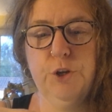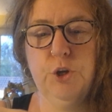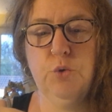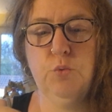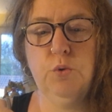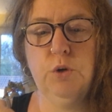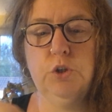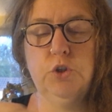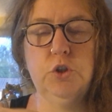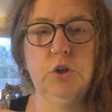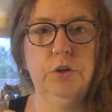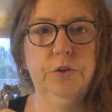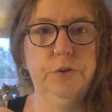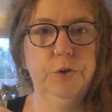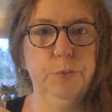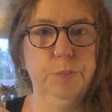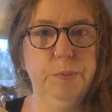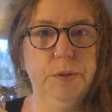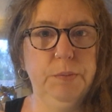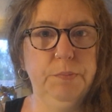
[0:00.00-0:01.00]
watch
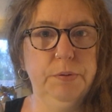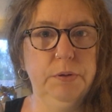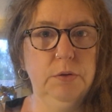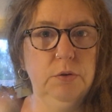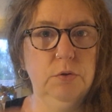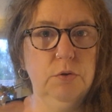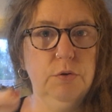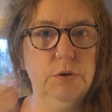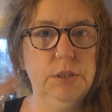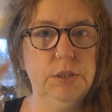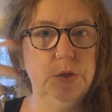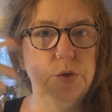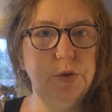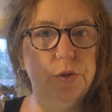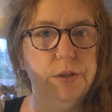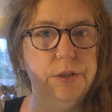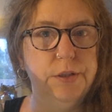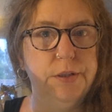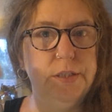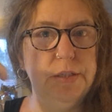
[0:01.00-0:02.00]
other people go into
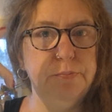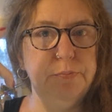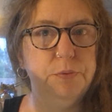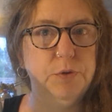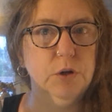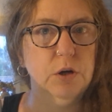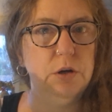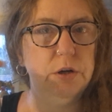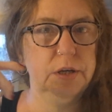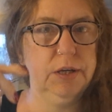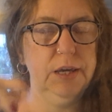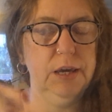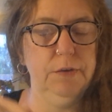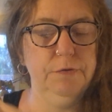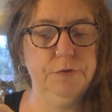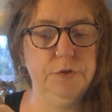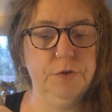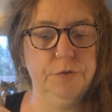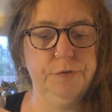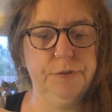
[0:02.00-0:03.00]
the deep, dark
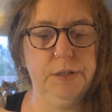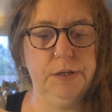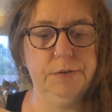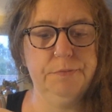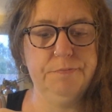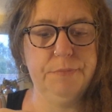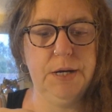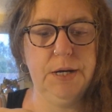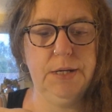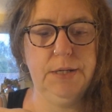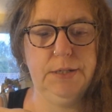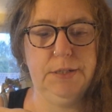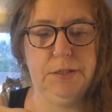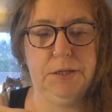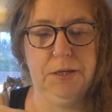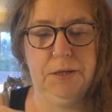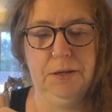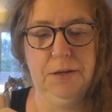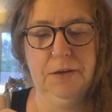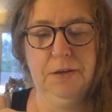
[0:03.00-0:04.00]
caves of their
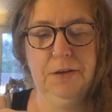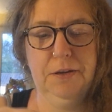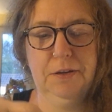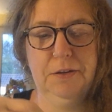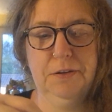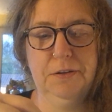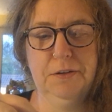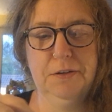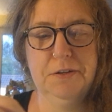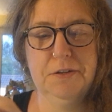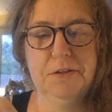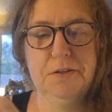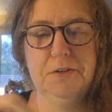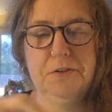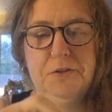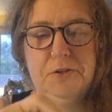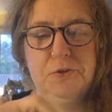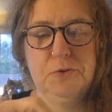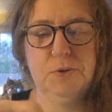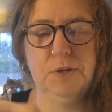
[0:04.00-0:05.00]
mind.
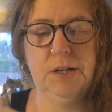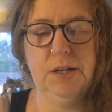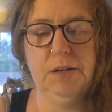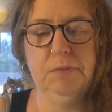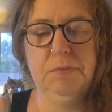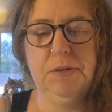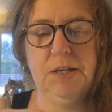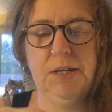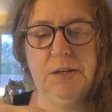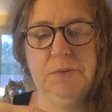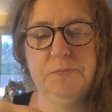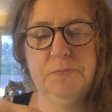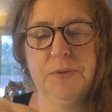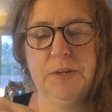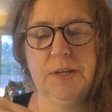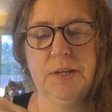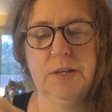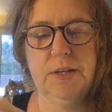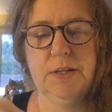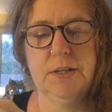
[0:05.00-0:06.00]
You know what I mean?
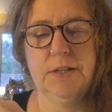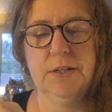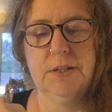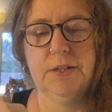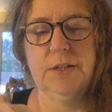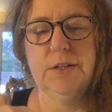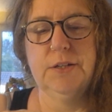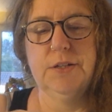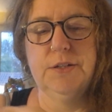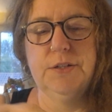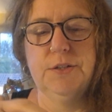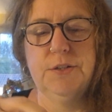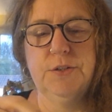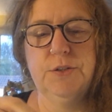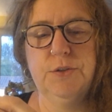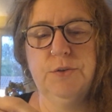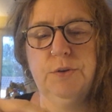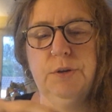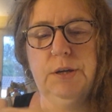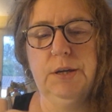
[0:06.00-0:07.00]

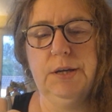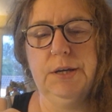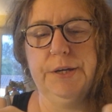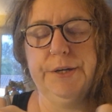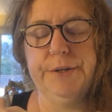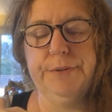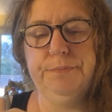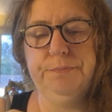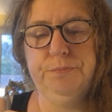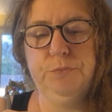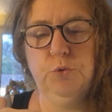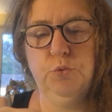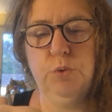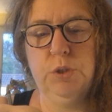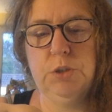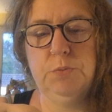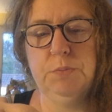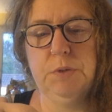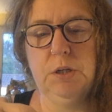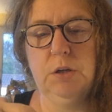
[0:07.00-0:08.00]
So yeah,
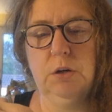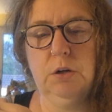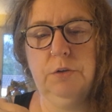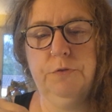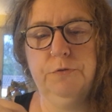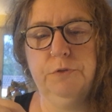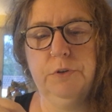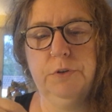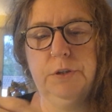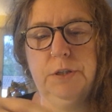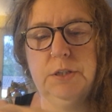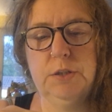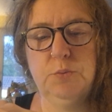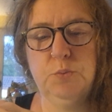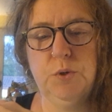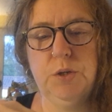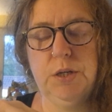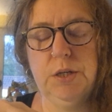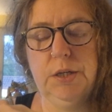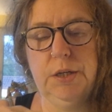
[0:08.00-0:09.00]
wish me luck for this
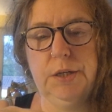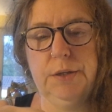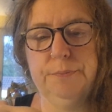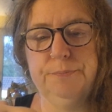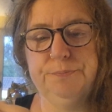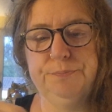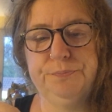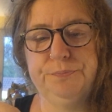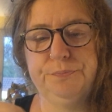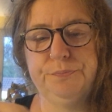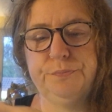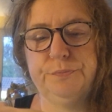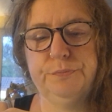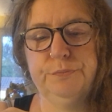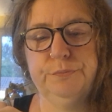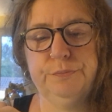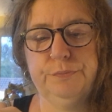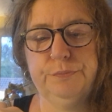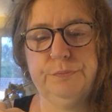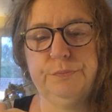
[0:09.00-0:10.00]
week.
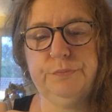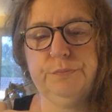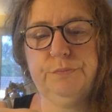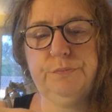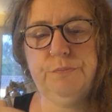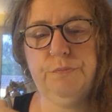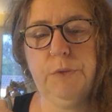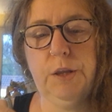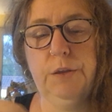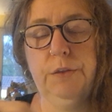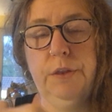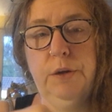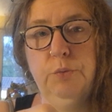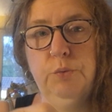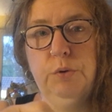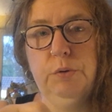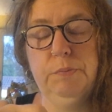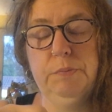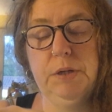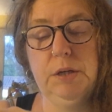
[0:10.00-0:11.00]
There
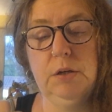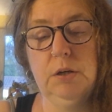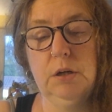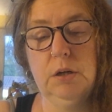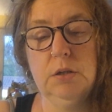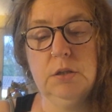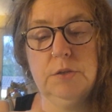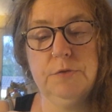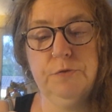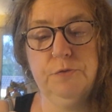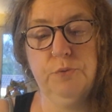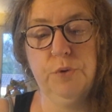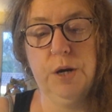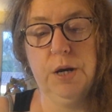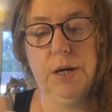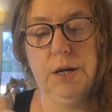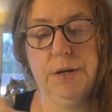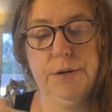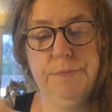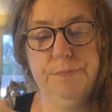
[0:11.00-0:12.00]
will be lots of
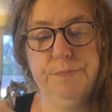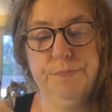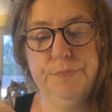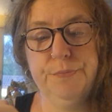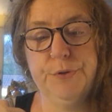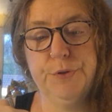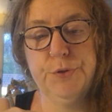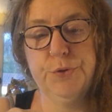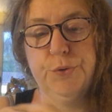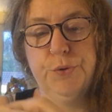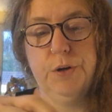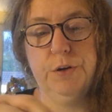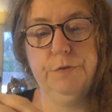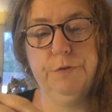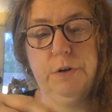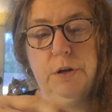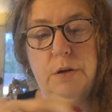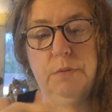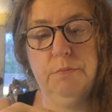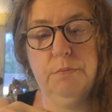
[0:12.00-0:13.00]
rain, so I've
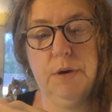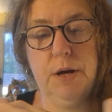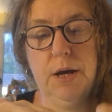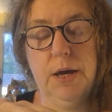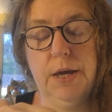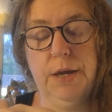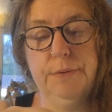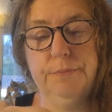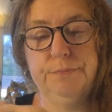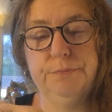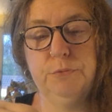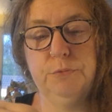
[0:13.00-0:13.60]
got my